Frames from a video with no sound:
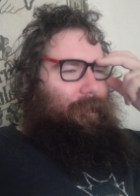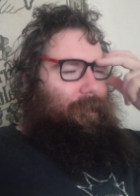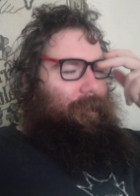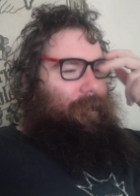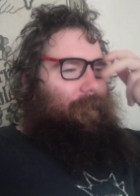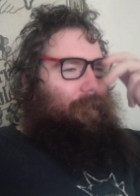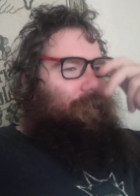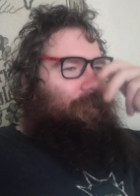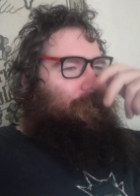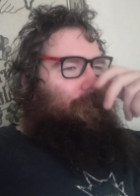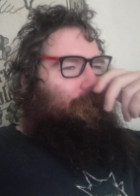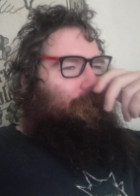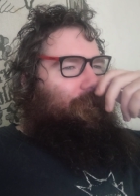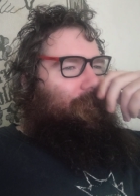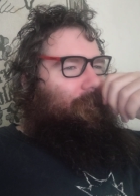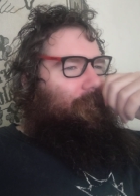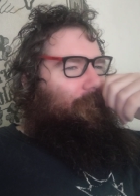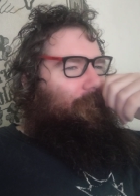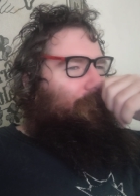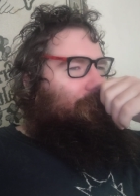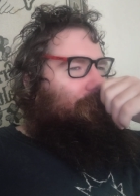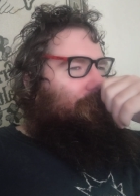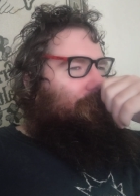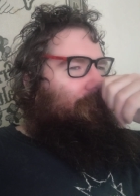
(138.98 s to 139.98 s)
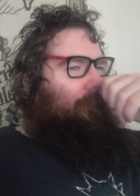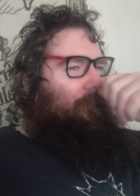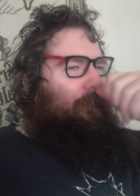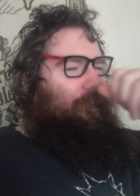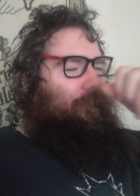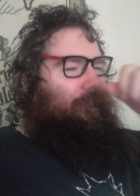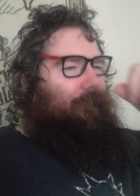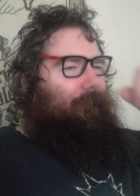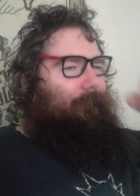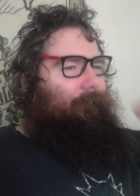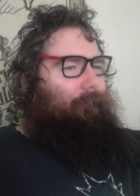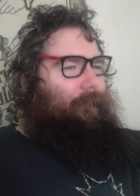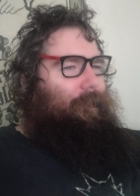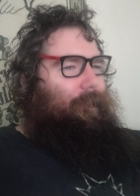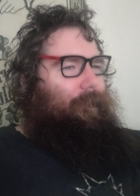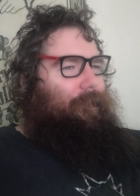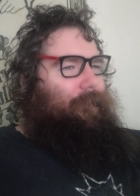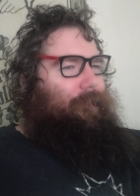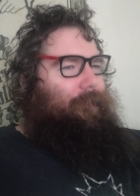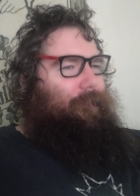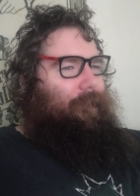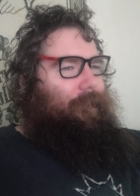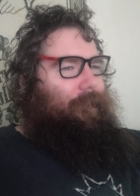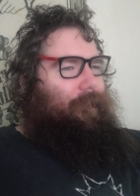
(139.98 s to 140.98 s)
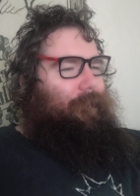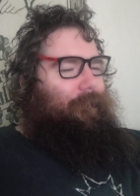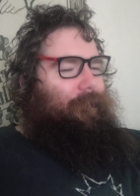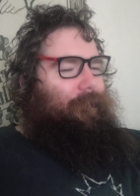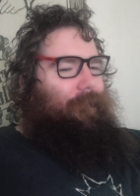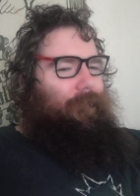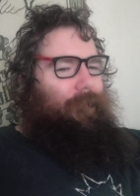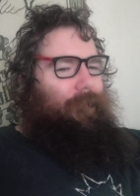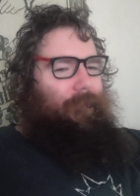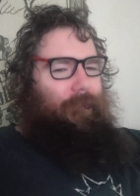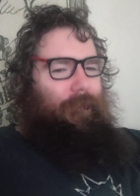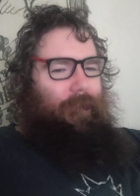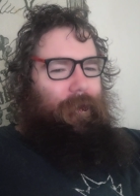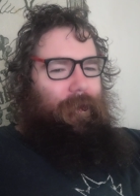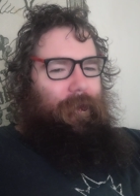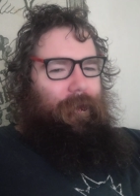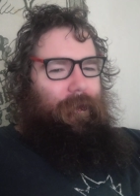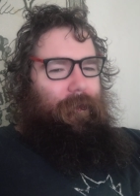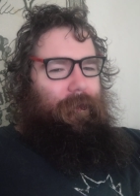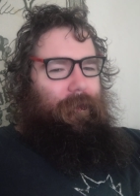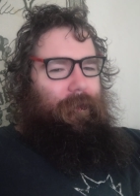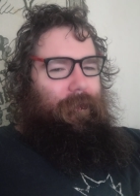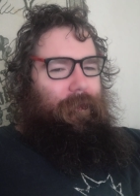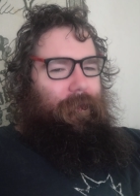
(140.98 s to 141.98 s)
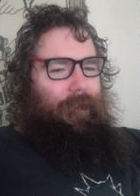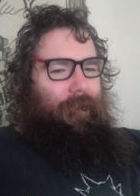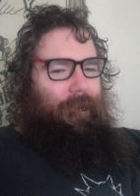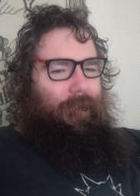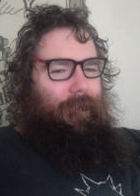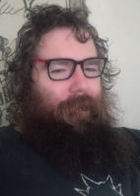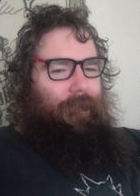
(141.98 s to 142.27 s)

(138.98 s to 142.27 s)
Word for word: Ugh. Weird show. Weird show.